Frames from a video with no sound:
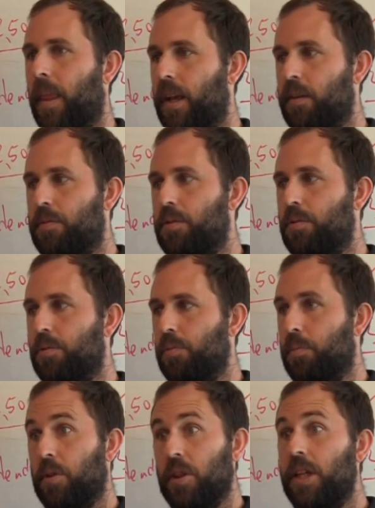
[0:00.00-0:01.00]
if
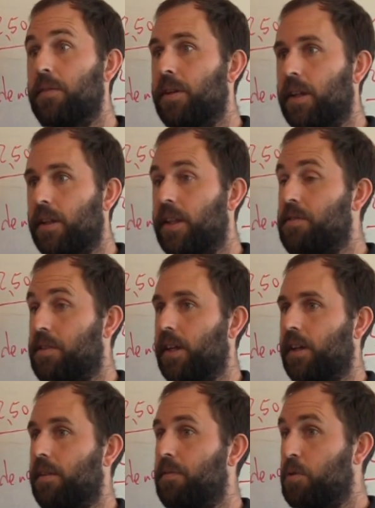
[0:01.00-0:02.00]
you believe in it, and that's the
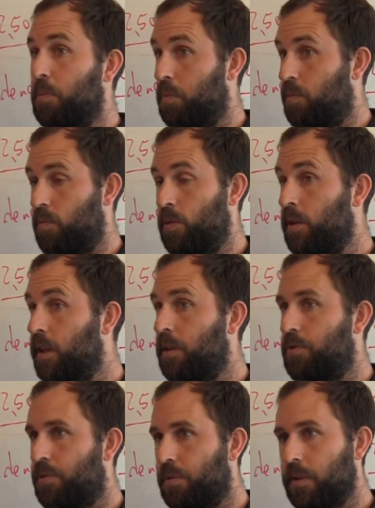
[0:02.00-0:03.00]
thing, if you really
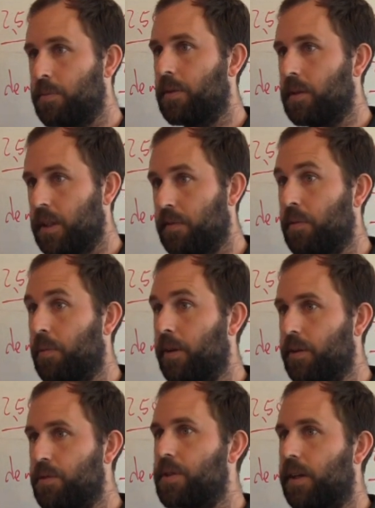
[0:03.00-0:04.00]
truly believe in what
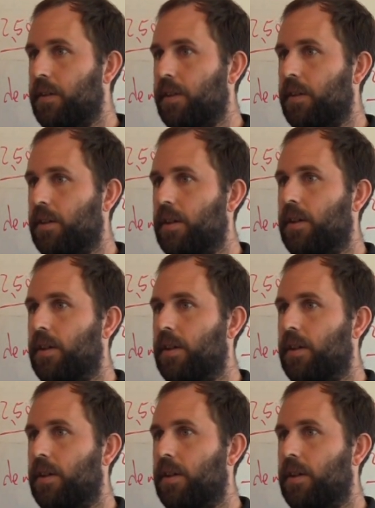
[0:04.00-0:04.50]
you're selling,